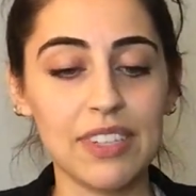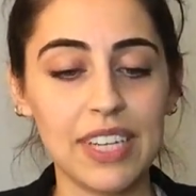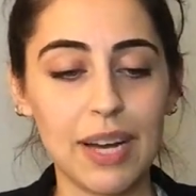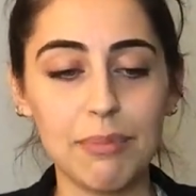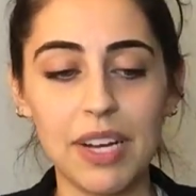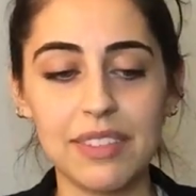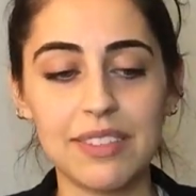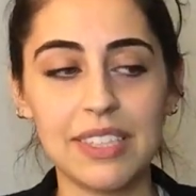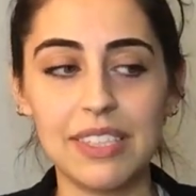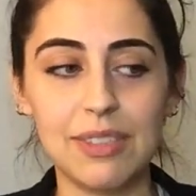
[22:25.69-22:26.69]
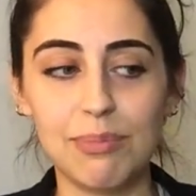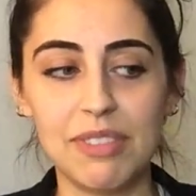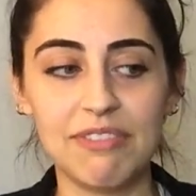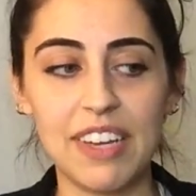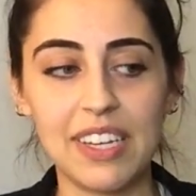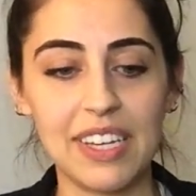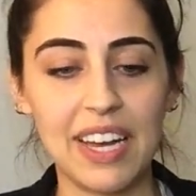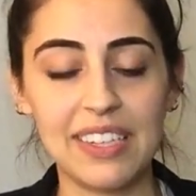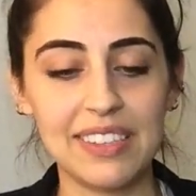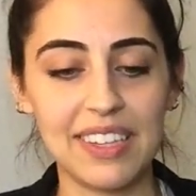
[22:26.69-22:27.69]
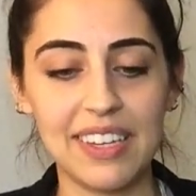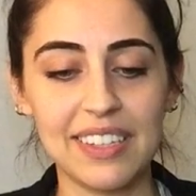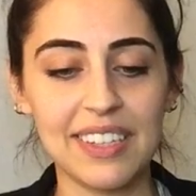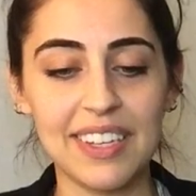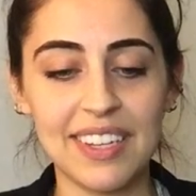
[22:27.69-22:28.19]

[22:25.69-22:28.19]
Like, I'm not seeing you be faking anything.